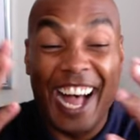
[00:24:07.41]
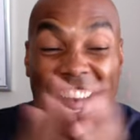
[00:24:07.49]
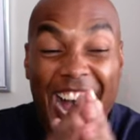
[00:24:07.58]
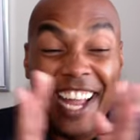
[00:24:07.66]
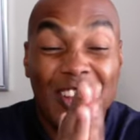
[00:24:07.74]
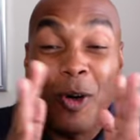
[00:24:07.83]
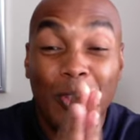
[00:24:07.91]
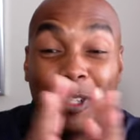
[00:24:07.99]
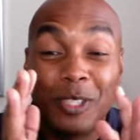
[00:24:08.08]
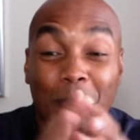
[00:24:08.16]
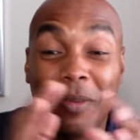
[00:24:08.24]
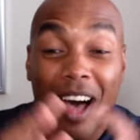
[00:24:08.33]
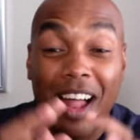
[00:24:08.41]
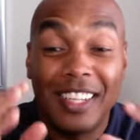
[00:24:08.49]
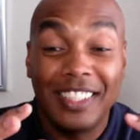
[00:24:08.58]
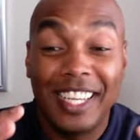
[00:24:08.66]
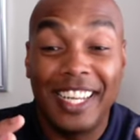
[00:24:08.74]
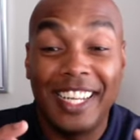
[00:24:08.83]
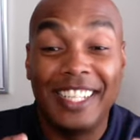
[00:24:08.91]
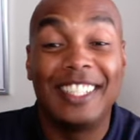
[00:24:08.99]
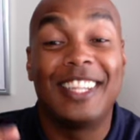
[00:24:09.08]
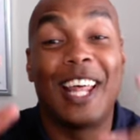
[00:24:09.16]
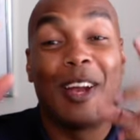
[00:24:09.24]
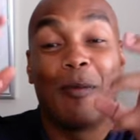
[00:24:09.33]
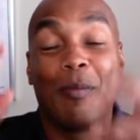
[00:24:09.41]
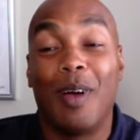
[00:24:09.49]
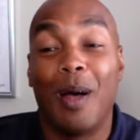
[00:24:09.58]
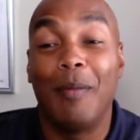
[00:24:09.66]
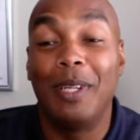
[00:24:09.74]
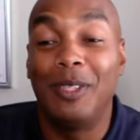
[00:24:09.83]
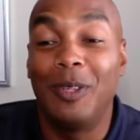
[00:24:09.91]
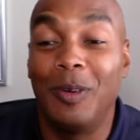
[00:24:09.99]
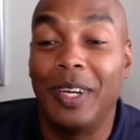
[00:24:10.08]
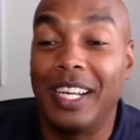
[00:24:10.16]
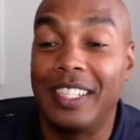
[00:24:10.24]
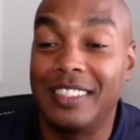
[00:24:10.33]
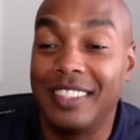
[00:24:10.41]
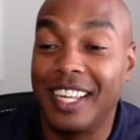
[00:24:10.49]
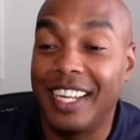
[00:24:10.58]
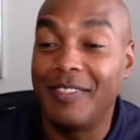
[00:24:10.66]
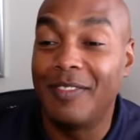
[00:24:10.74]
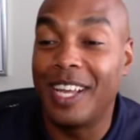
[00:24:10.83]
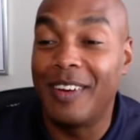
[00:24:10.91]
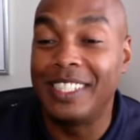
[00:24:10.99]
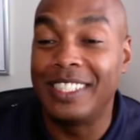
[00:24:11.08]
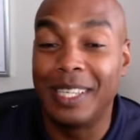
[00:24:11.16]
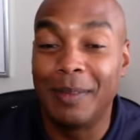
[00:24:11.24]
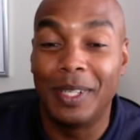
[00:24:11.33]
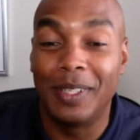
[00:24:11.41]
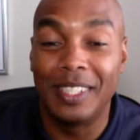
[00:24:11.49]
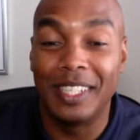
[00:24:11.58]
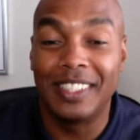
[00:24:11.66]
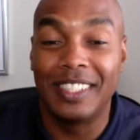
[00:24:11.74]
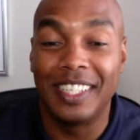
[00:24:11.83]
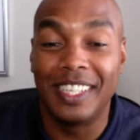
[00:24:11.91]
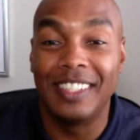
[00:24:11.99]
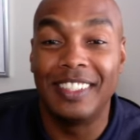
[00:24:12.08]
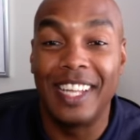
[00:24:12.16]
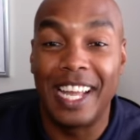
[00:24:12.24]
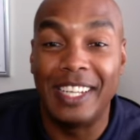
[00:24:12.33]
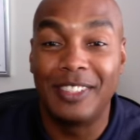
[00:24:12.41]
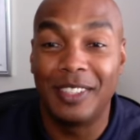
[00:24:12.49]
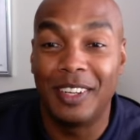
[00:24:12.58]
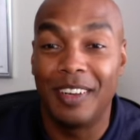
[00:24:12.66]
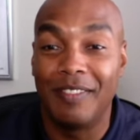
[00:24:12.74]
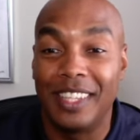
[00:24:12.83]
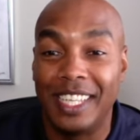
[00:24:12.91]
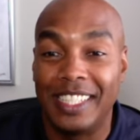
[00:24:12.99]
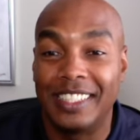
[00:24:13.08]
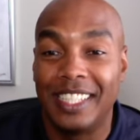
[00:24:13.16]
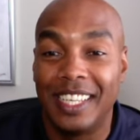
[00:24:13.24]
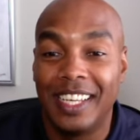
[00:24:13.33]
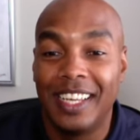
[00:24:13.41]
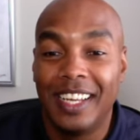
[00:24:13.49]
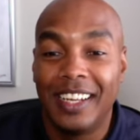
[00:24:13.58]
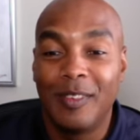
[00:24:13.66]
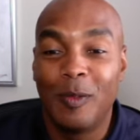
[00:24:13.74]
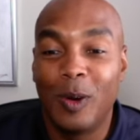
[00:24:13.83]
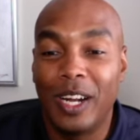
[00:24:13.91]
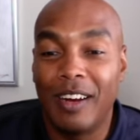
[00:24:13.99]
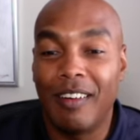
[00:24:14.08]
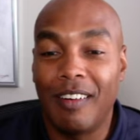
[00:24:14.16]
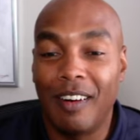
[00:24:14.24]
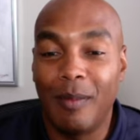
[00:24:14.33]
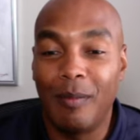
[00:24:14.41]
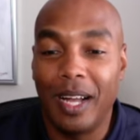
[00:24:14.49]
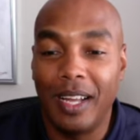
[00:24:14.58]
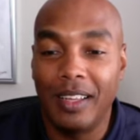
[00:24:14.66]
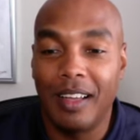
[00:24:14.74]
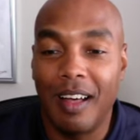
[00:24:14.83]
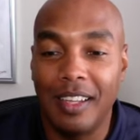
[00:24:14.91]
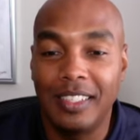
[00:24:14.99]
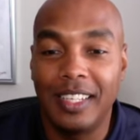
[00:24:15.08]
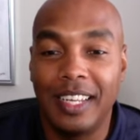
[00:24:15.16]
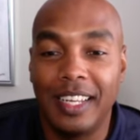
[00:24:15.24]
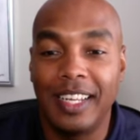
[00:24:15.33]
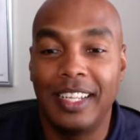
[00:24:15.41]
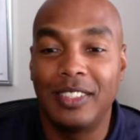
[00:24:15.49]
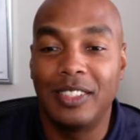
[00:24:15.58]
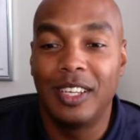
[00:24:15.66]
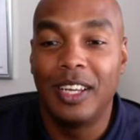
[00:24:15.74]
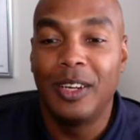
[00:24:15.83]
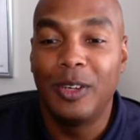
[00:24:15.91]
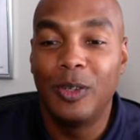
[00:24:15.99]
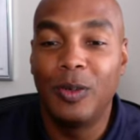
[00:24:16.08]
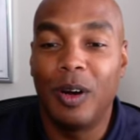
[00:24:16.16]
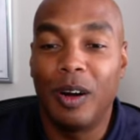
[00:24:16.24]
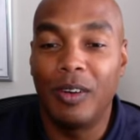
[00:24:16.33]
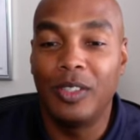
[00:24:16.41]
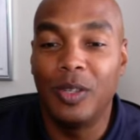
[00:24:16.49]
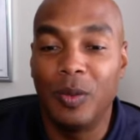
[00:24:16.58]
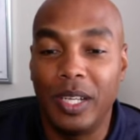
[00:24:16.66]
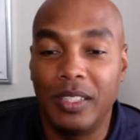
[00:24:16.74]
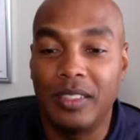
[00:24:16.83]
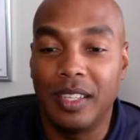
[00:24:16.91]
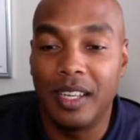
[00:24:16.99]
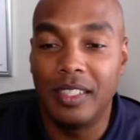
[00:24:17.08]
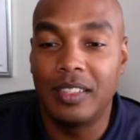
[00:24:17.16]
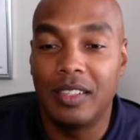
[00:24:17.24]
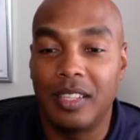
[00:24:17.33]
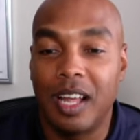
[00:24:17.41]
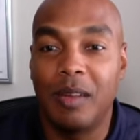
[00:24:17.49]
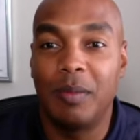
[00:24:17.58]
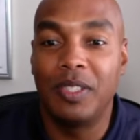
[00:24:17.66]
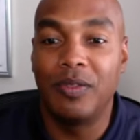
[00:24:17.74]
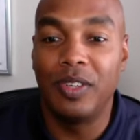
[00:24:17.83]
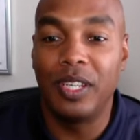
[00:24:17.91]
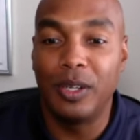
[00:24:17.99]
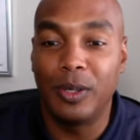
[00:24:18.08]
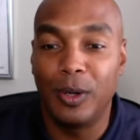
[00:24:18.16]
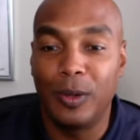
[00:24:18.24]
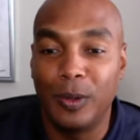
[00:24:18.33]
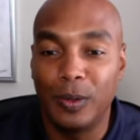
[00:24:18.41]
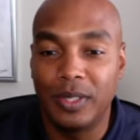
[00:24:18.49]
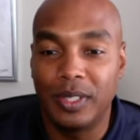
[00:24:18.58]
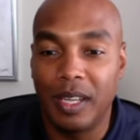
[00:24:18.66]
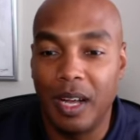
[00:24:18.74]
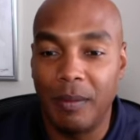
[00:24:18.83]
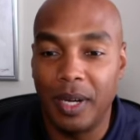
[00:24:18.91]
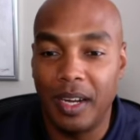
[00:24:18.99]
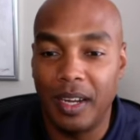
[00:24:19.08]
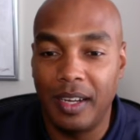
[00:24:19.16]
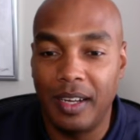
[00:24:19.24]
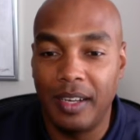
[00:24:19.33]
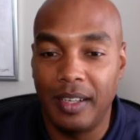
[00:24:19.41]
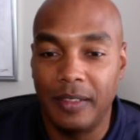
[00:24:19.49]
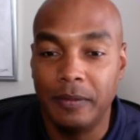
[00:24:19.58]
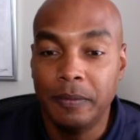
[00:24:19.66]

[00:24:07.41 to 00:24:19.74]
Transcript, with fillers: I know there's some college kids that are probably doing a study very similar in nature of this. Where are my college kids who are doing studies on autonomous vehicles. Come on.